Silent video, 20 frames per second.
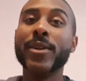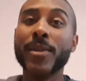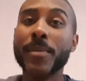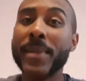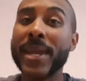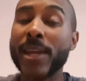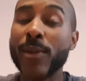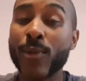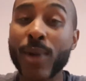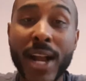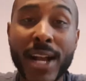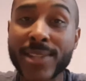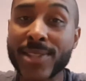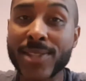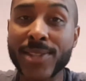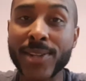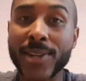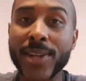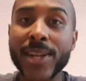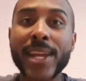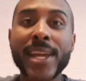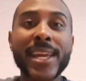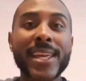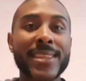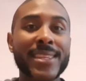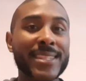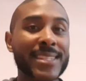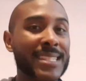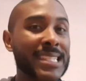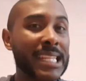on the main roster,
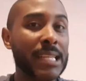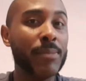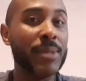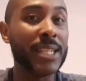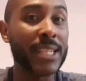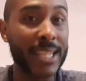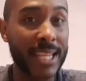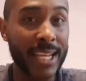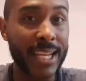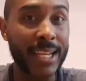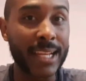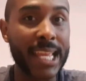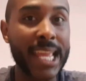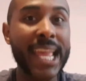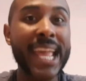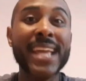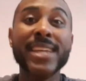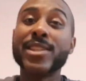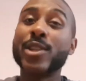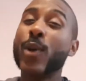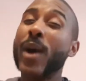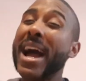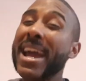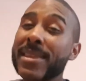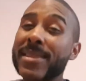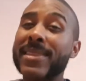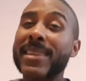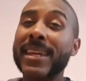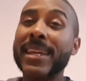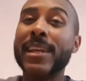this Demon King. So I
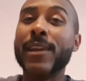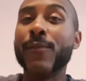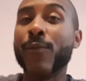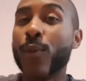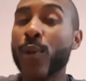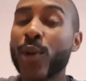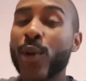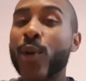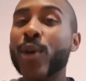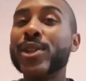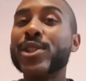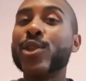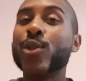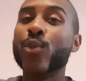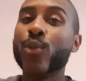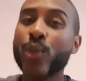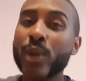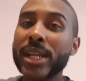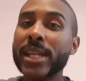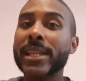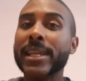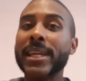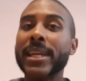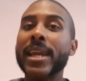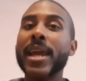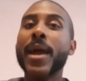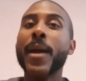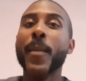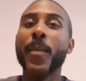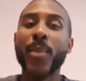think if we're going to really
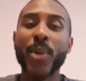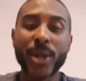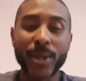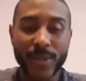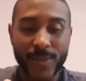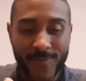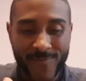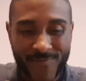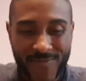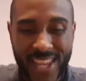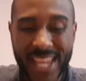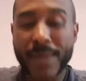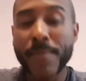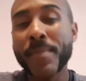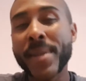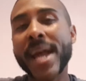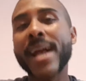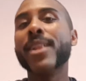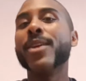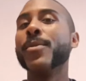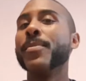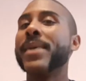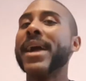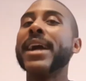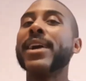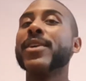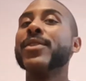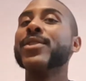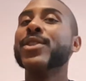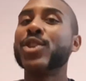put Finn Balor
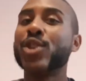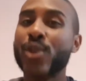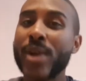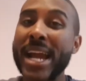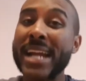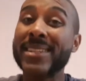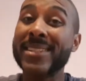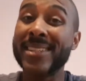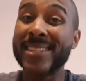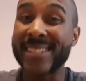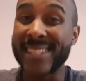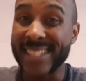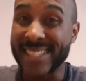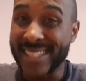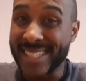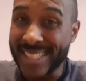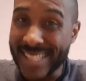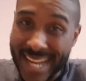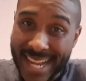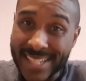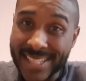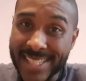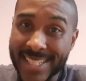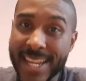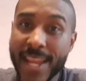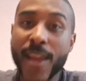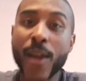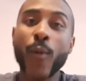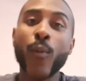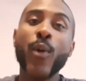back on the track to
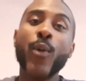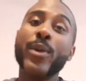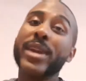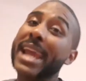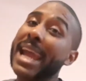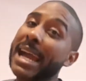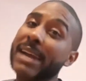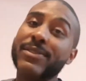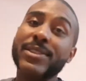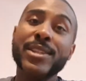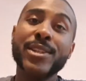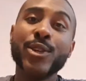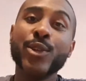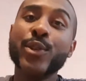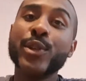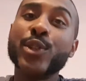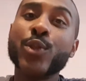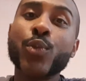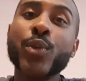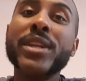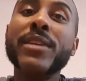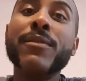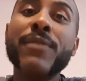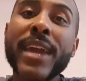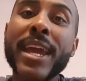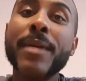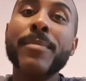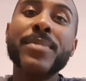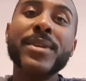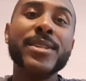success, what we have to do is
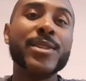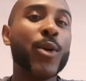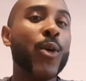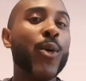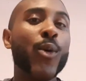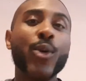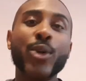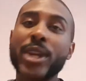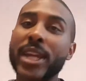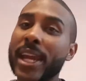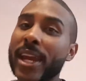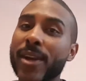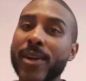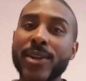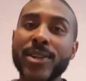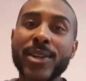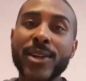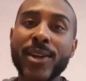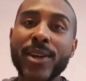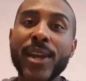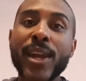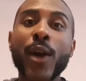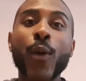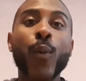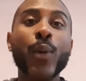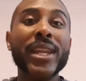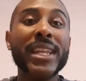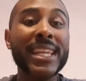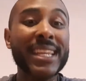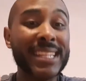revamp his whole character.
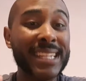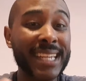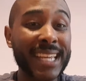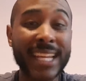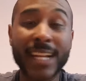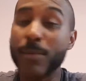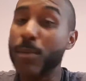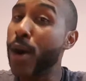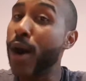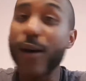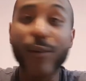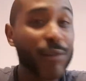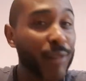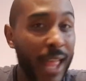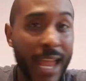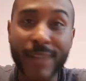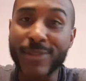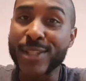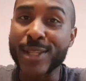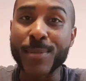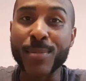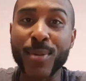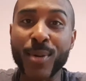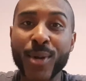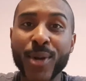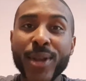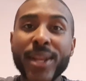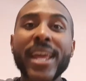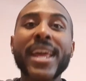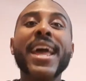We need to get him off life
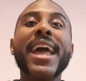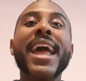support